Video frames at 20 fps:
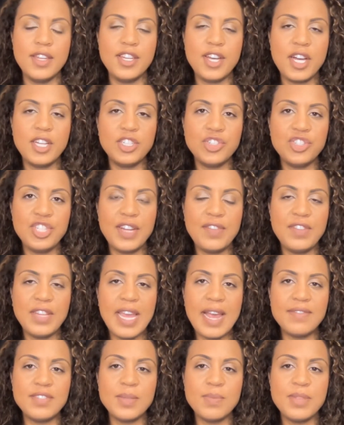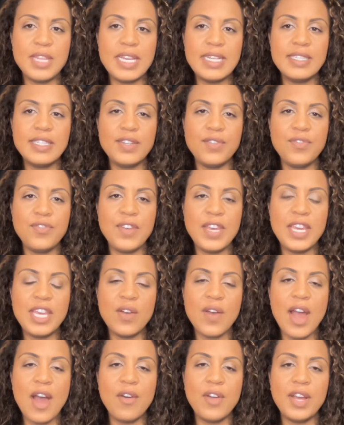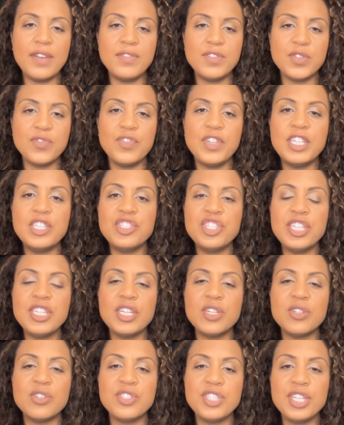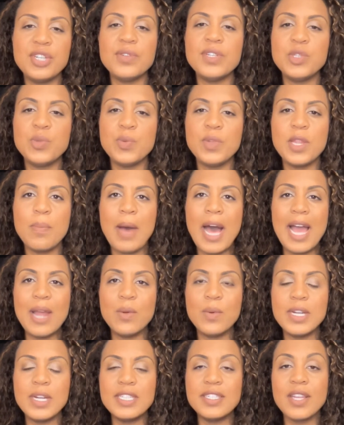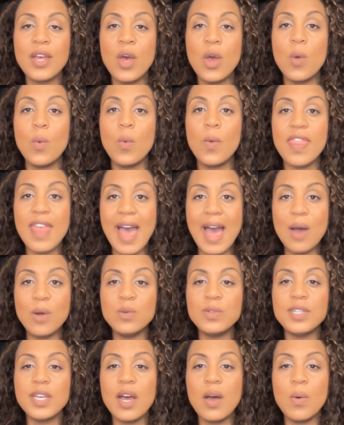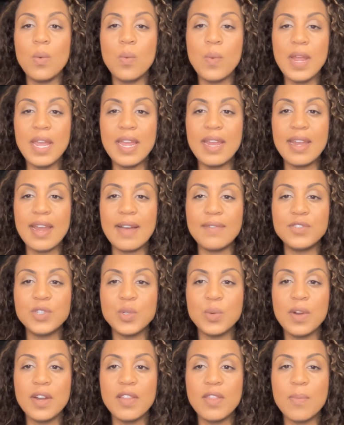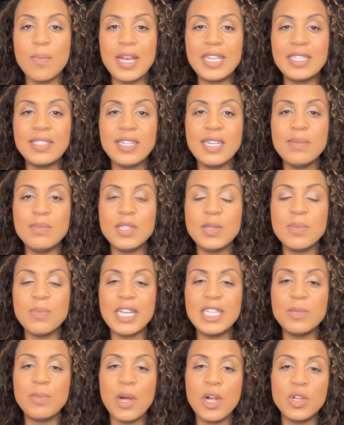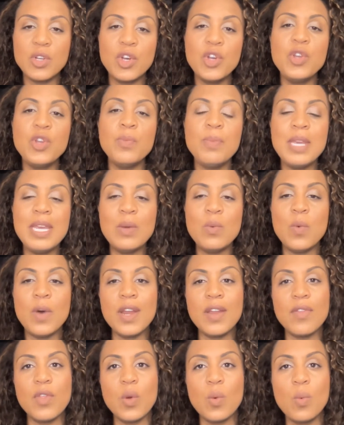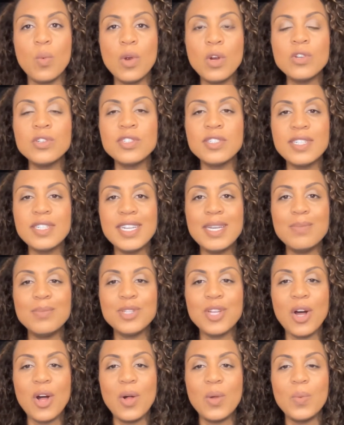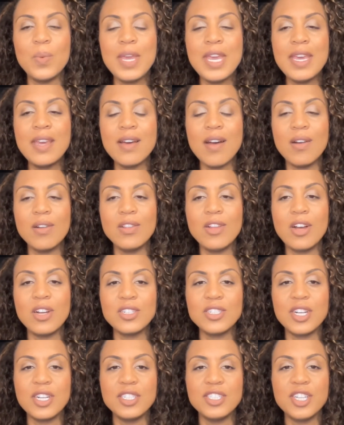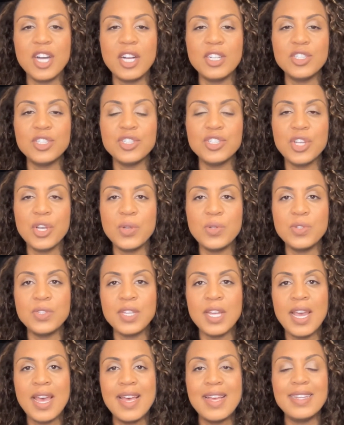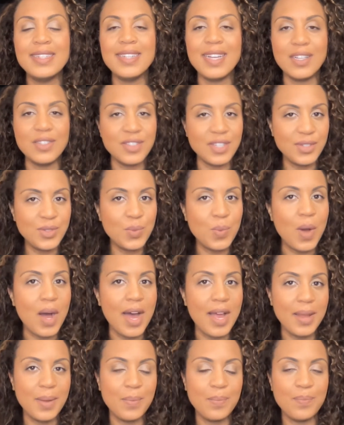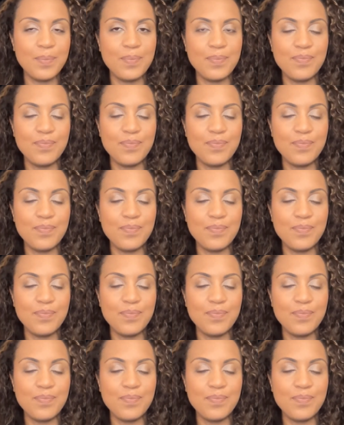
The Dodgers definitely have some things to figure out after finishing their series with the Pirates without a win. After one of the best teams in baseball couldn't beat one of the worst teams all week, our Locked On Dodgers host tells us why.